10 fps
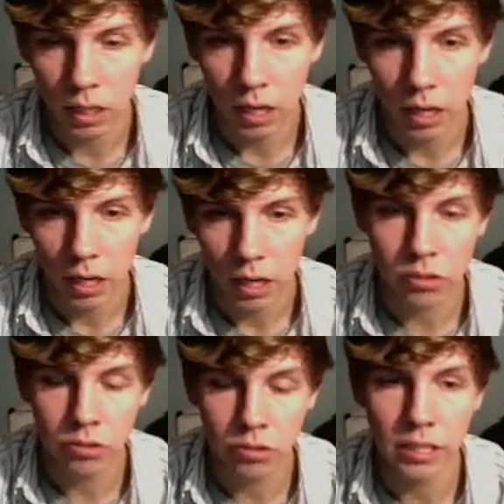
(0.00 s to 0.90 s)
And the screws
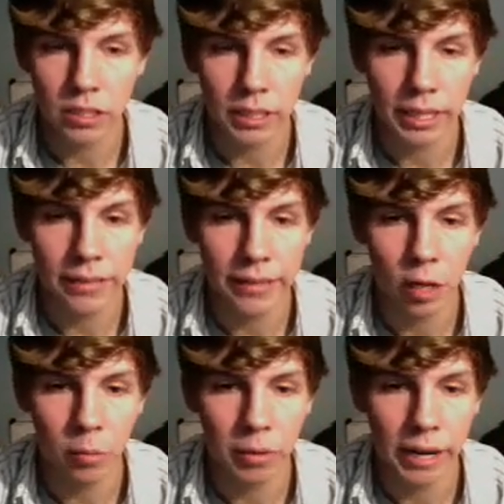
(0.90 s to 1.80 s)
are actually in the L
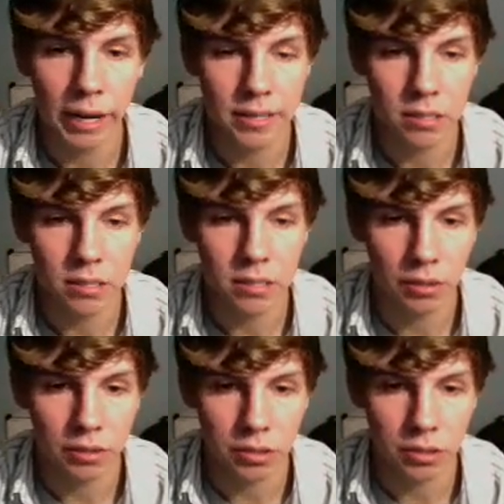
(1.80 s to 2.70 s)
bracket. It has a lip on the
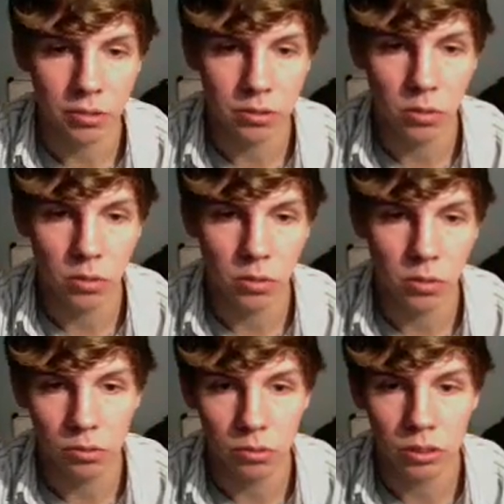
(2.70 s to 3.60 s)
screw, so you won't
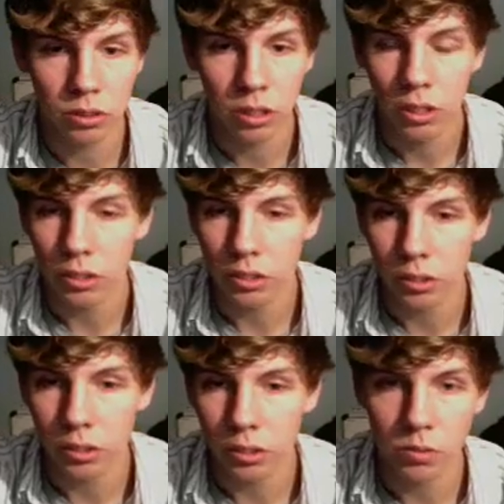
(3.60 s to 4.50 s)
lose your
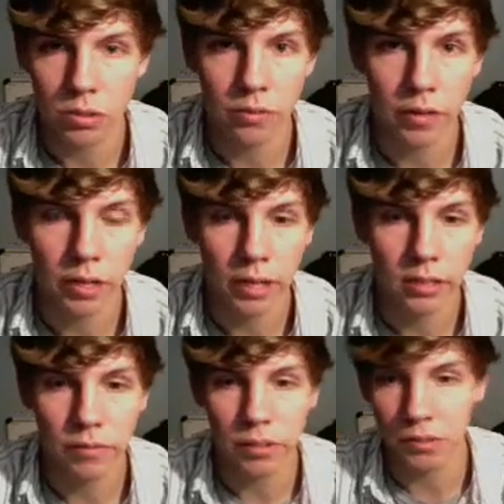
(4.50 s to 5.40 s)
screws, which is a very nice
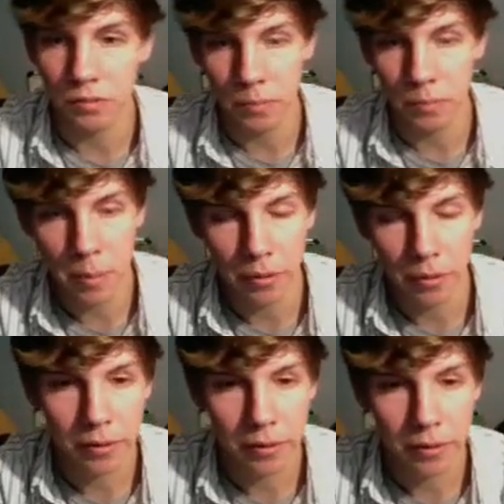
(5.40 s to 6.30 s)
invention from Apple there.
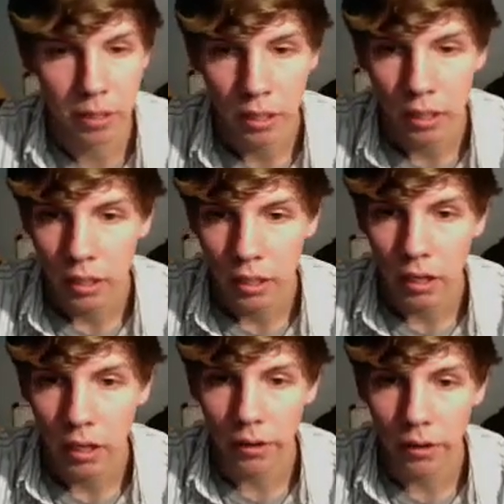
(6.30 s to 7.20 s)
All
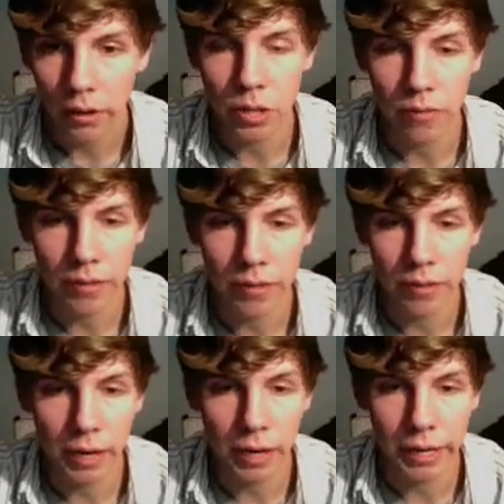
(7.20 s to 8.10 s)
right, once you have the L
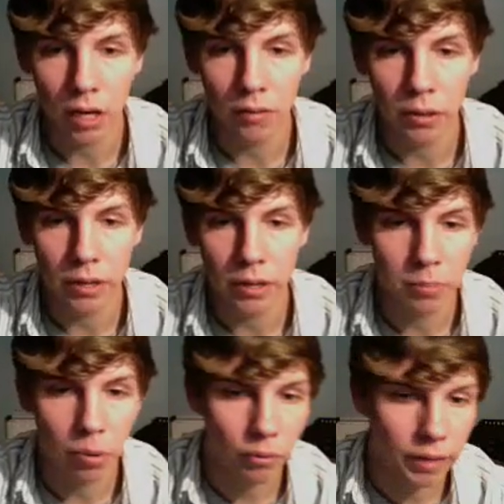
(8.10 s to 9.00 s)
bracket off, go ahead and
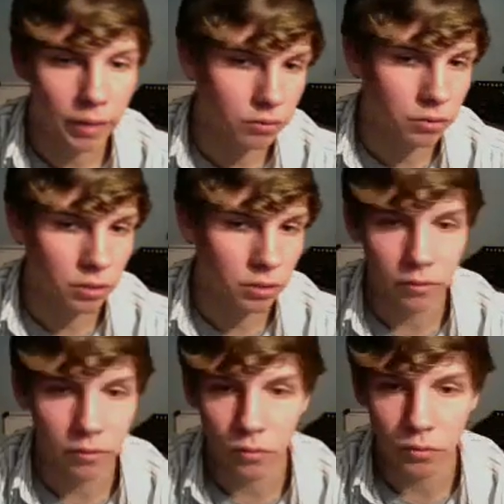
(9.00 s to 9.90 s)
pull that little lever
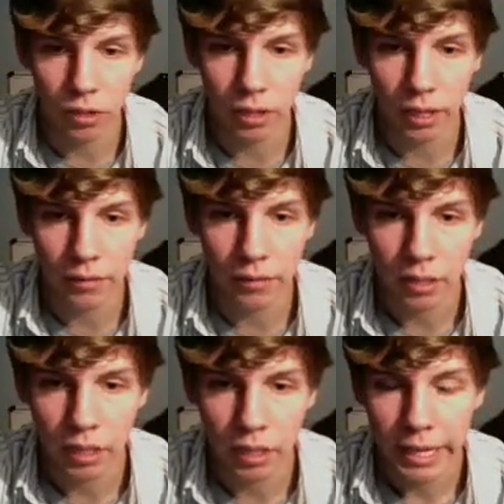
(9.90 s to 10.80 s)
over to the left
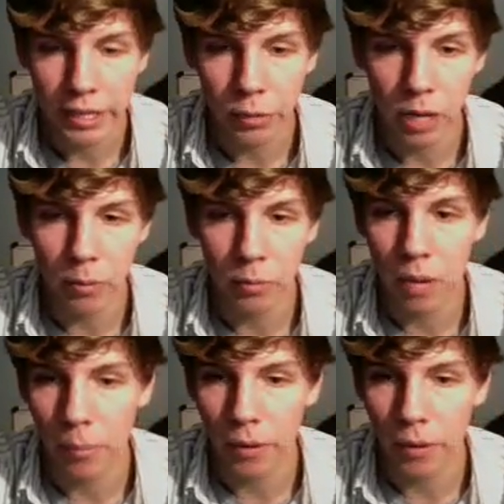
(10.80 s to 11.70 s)
and your ram will
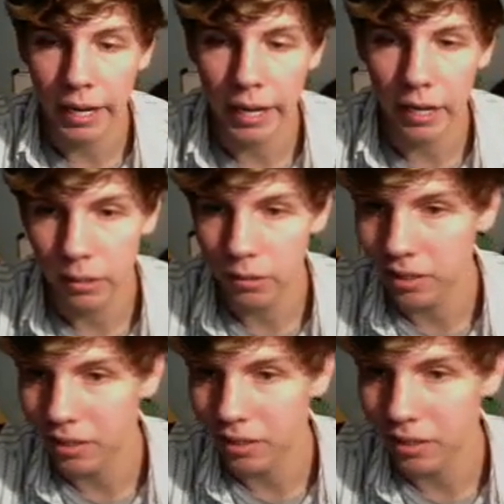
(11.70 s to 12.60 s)
pop right out. And I don't kind
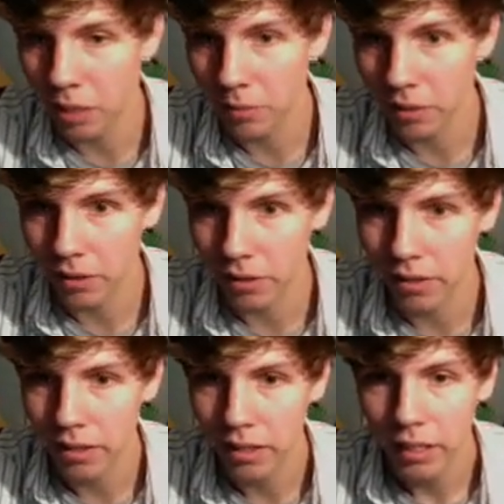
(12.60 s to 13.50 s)
of popped out hard.
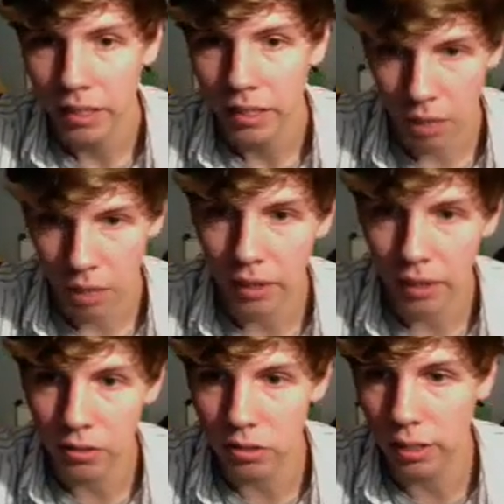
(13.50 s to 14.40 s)
It'll pop out
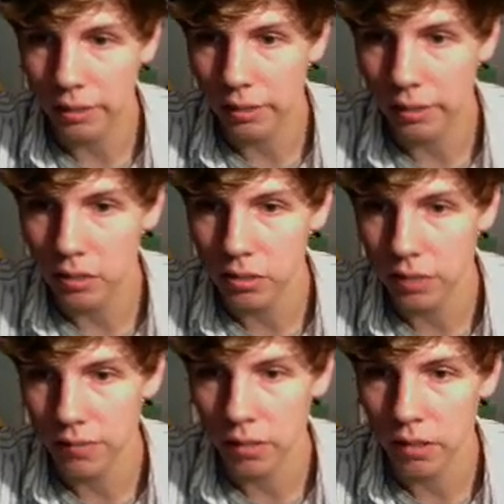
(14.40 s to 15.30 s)
usually like this, and you just have
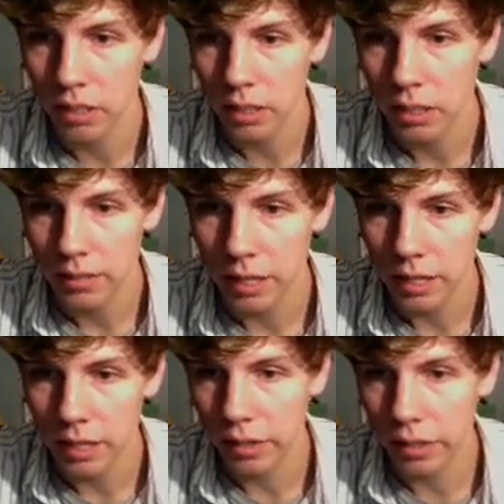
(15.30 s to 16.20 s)
to take two
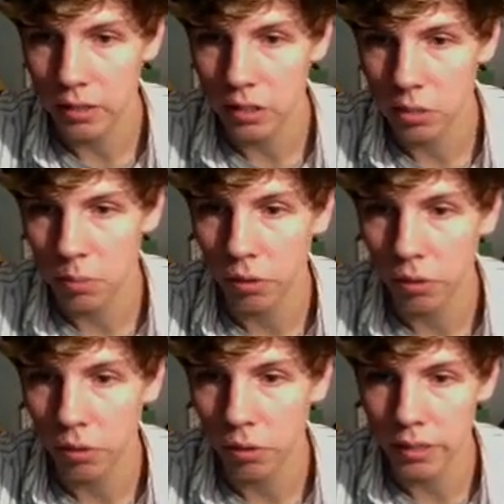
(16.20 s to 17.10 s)
fingers and just pull it
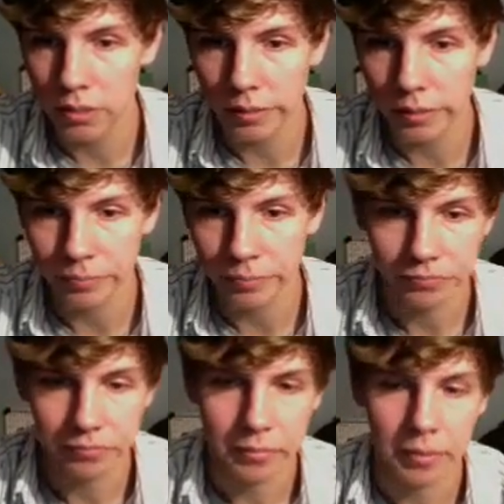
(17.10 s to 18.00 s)
out easily.
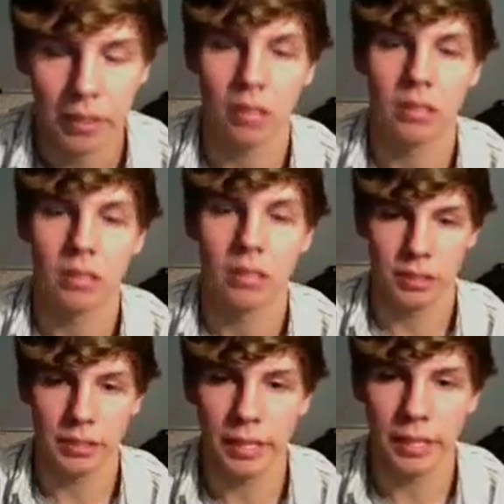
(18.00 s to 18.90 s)
Just like
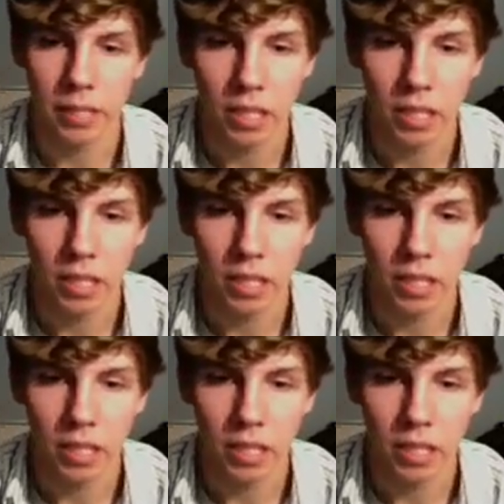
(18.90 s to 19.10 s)
that.